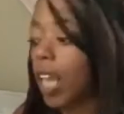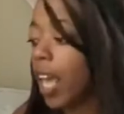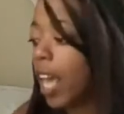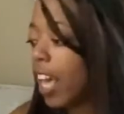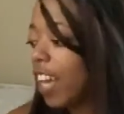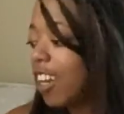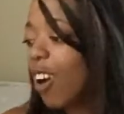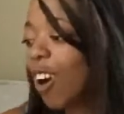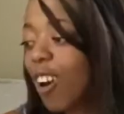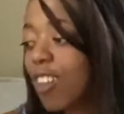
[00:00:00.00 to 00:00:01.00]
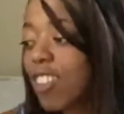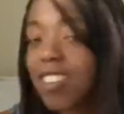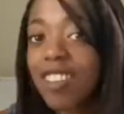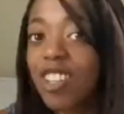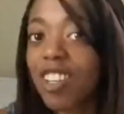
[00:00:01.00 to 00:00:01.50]
And earth
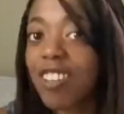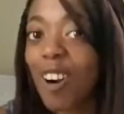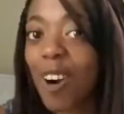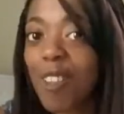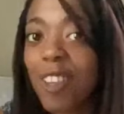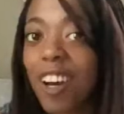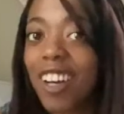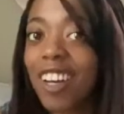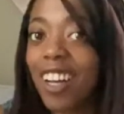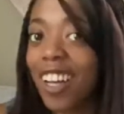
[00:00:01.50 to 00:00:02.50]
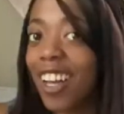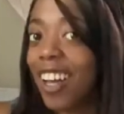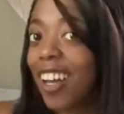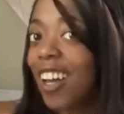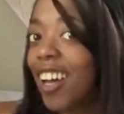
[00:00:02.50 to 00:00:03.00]
isn't just earth, y'all.
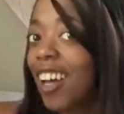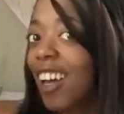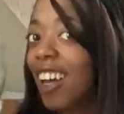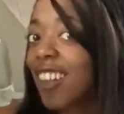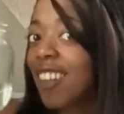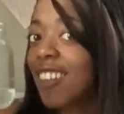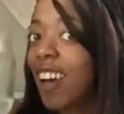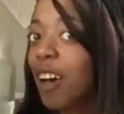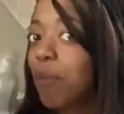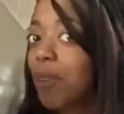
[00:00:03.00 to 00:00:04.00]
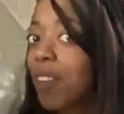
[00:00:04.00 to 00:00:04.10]
This cup.